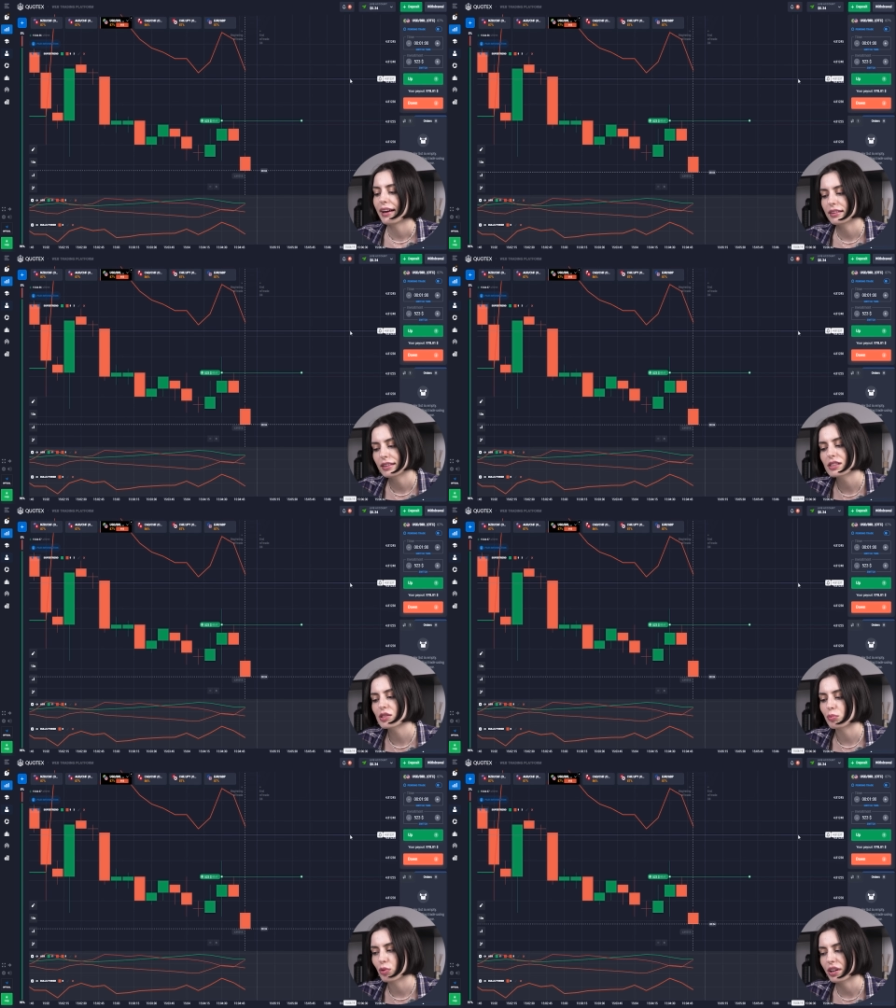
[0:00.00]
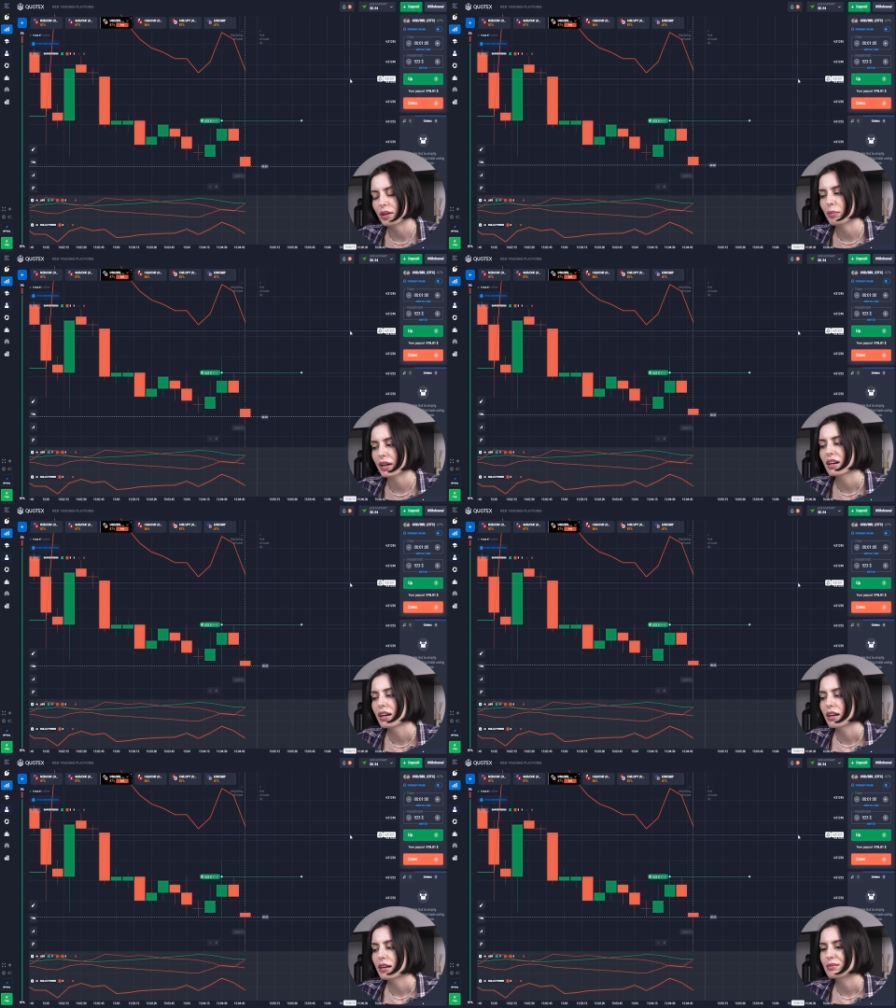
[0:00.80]
And that's important. But
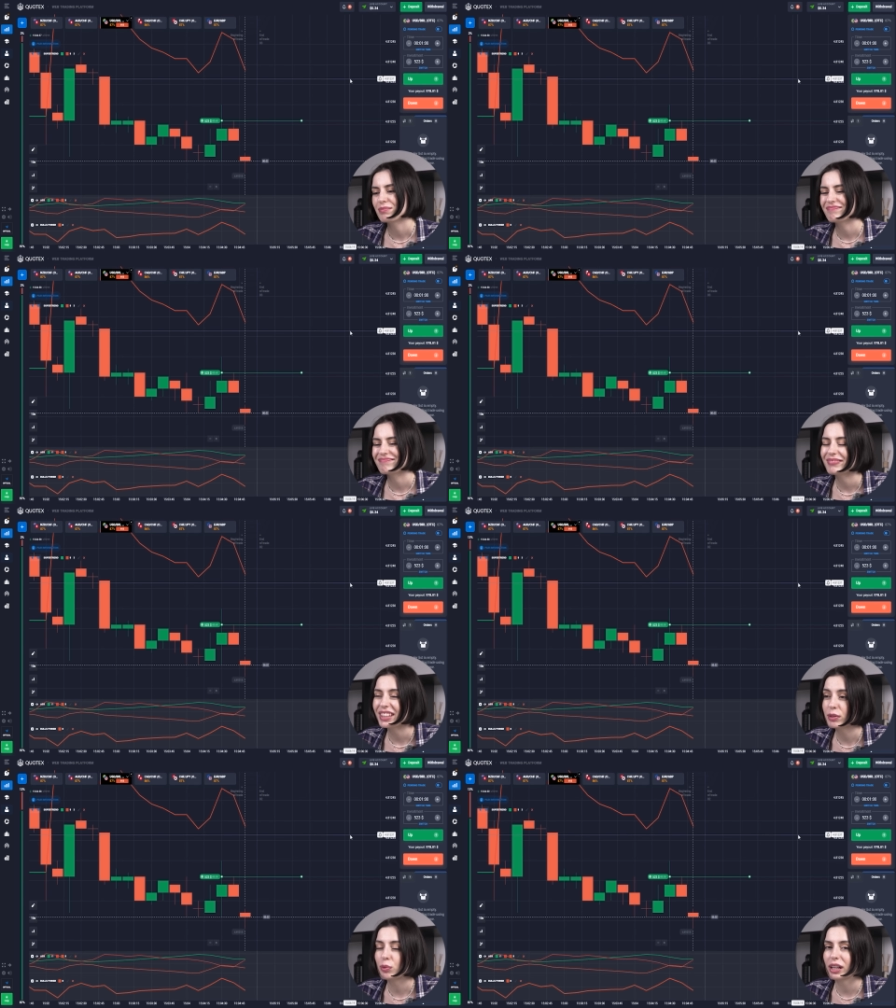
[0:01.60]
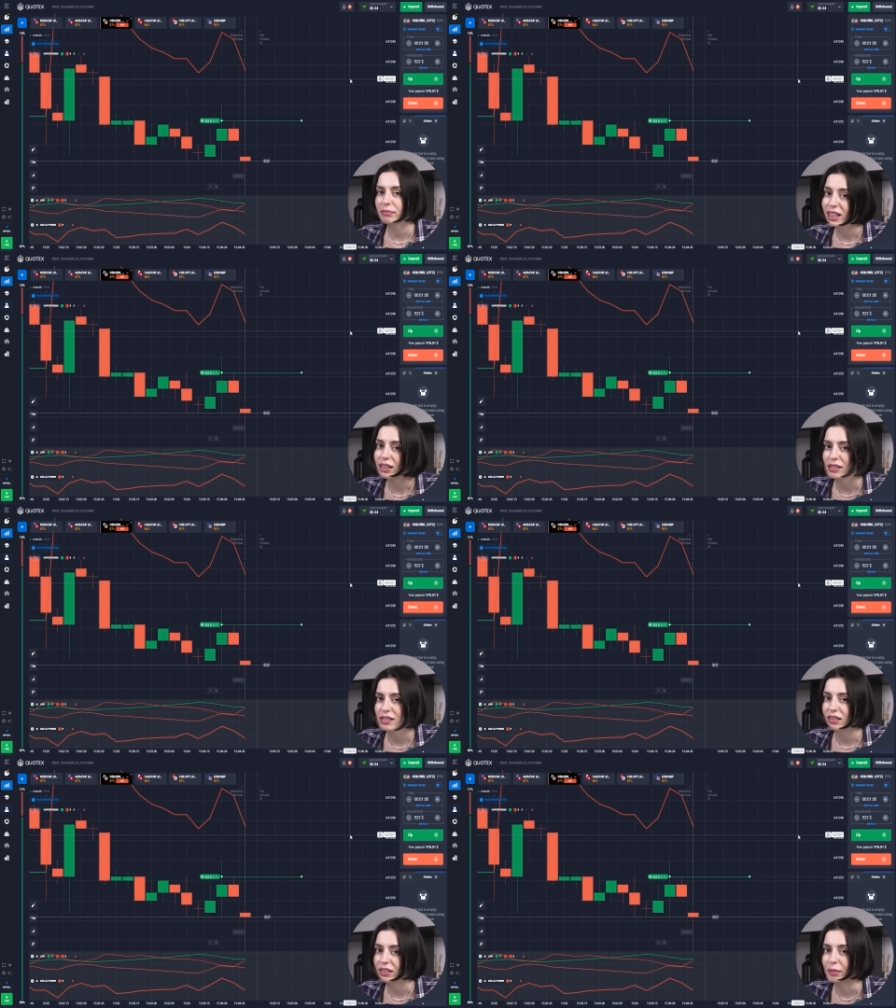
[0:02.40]
even one minute
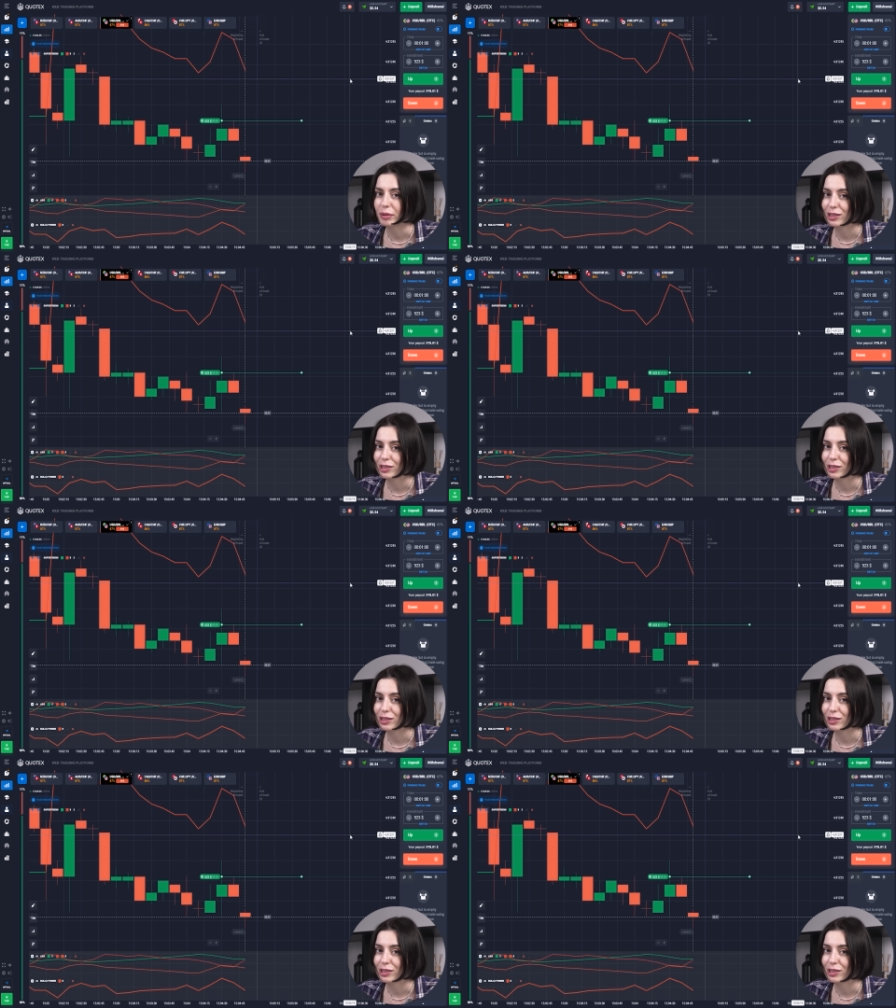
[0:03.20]
is a little